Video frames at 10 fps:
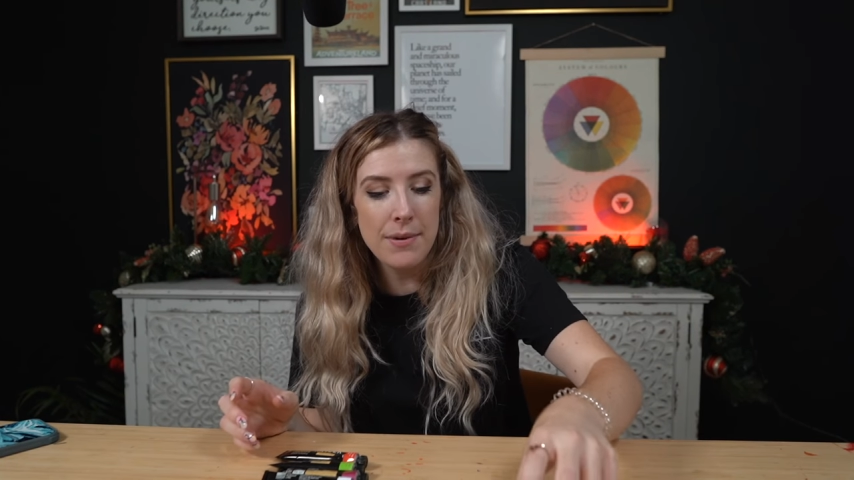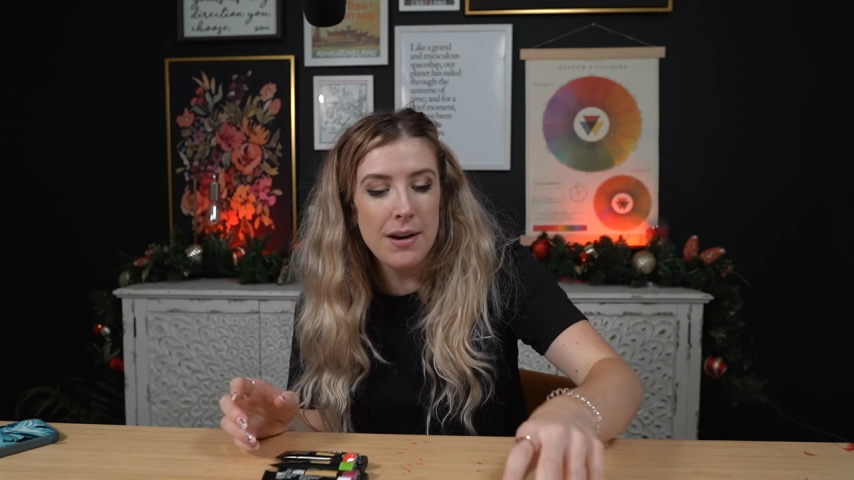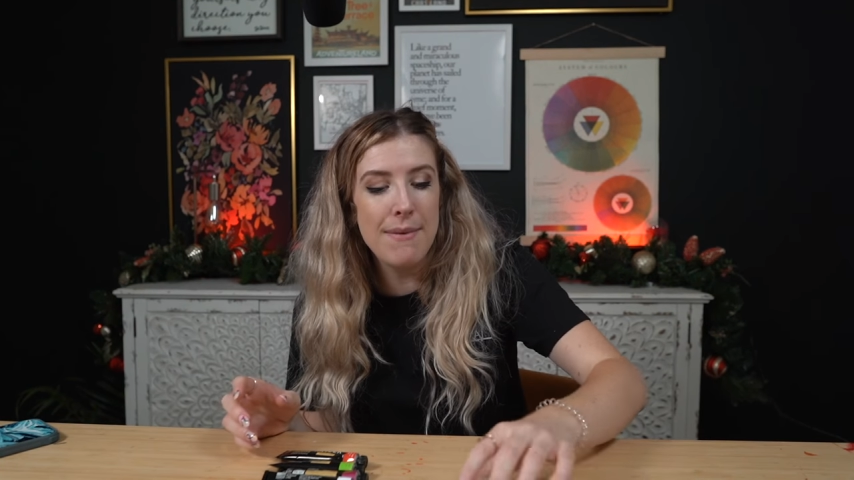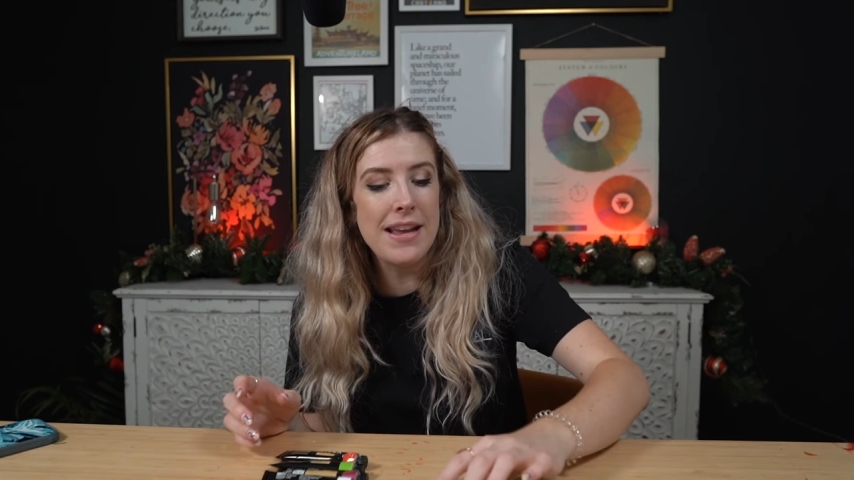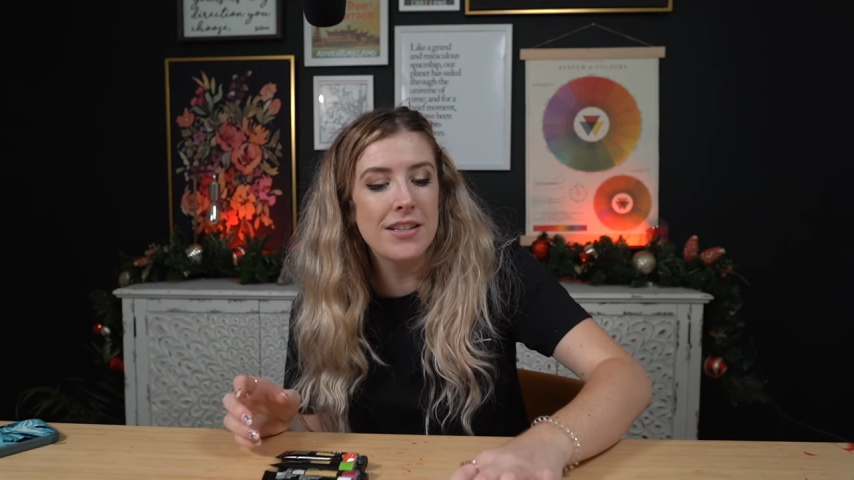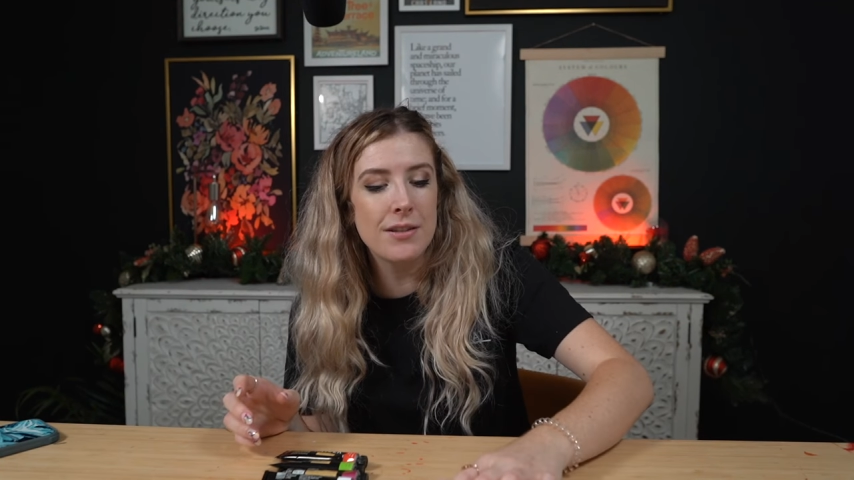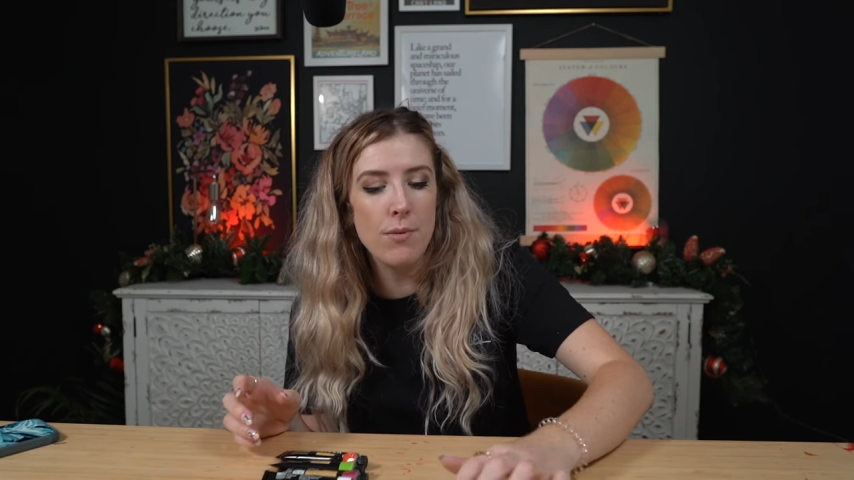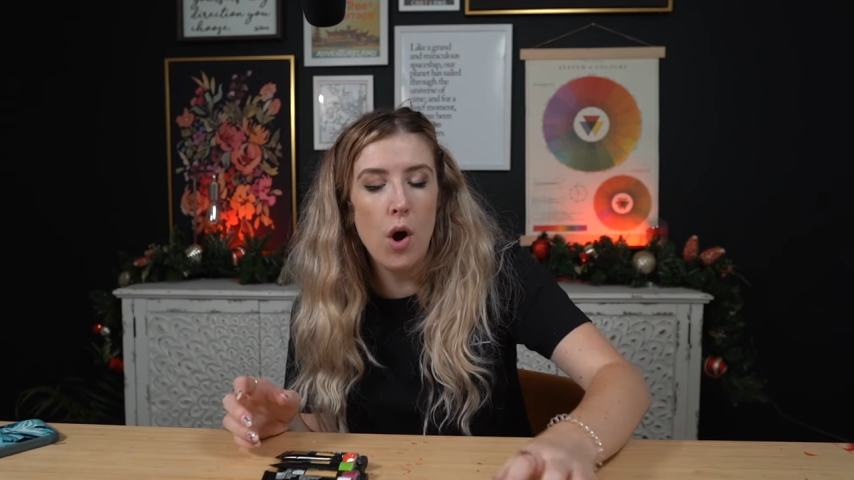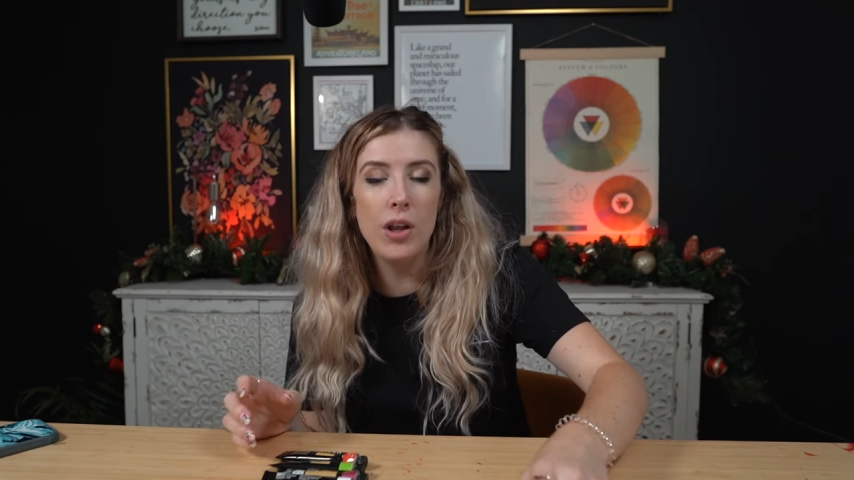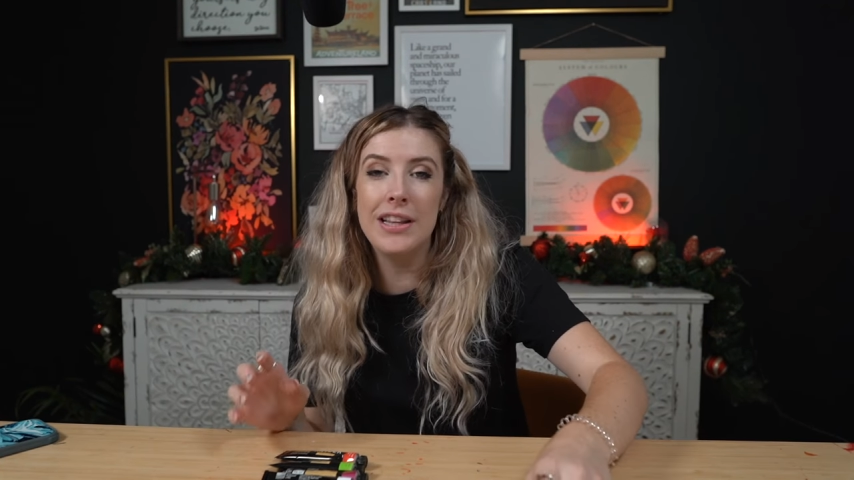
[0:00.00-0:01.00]
I'm going to make
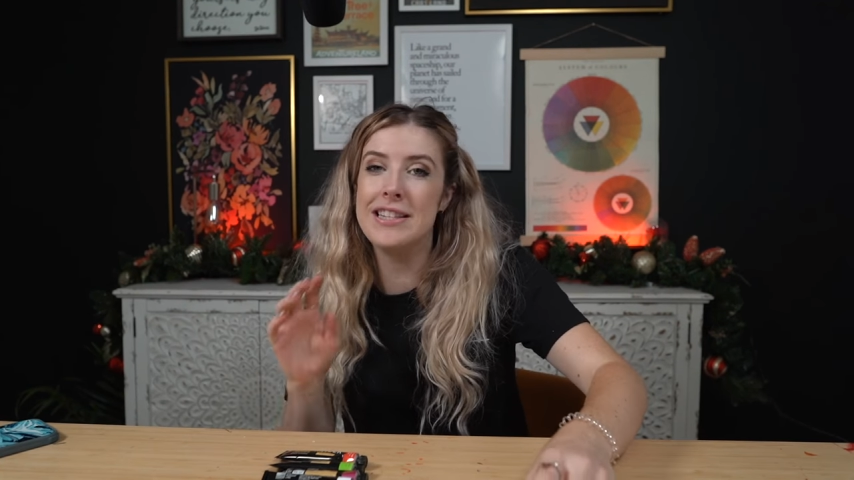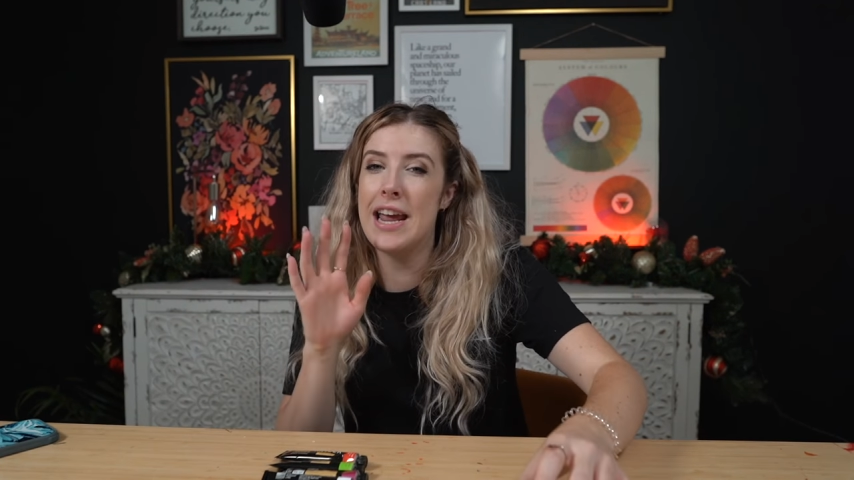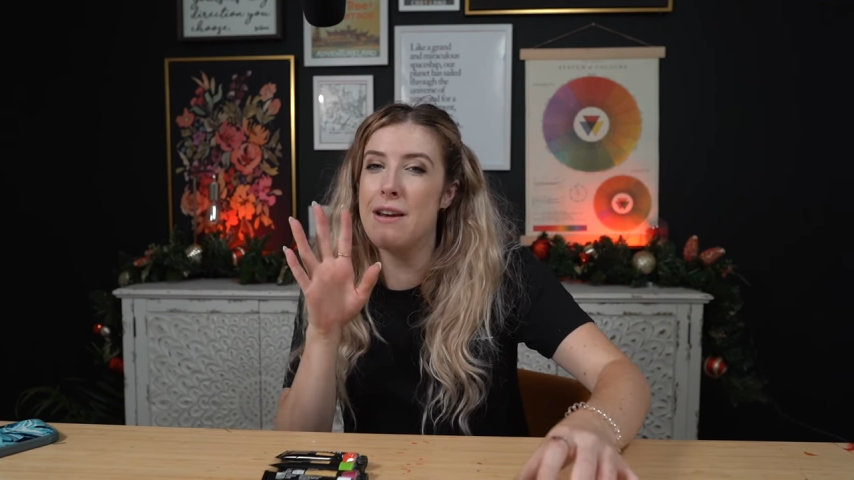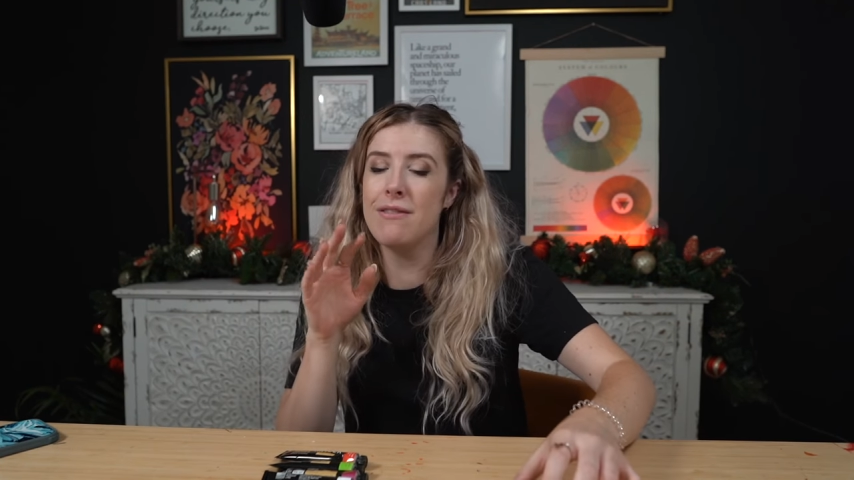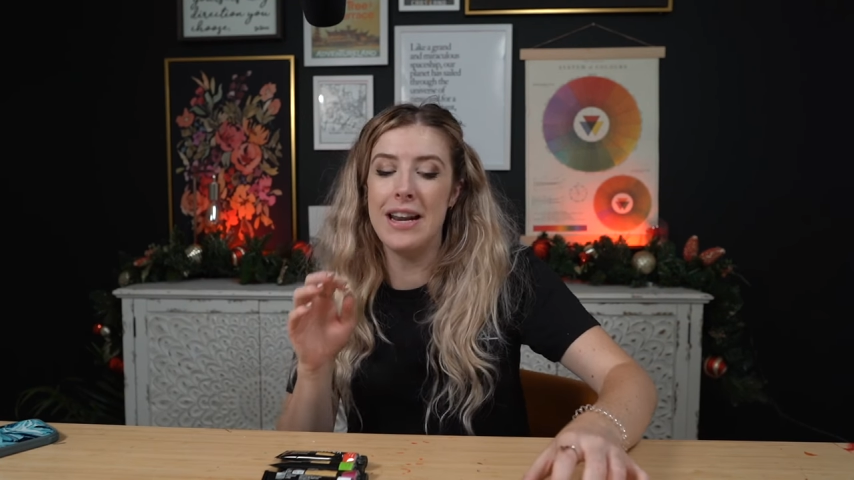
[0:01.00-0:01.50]
some holiday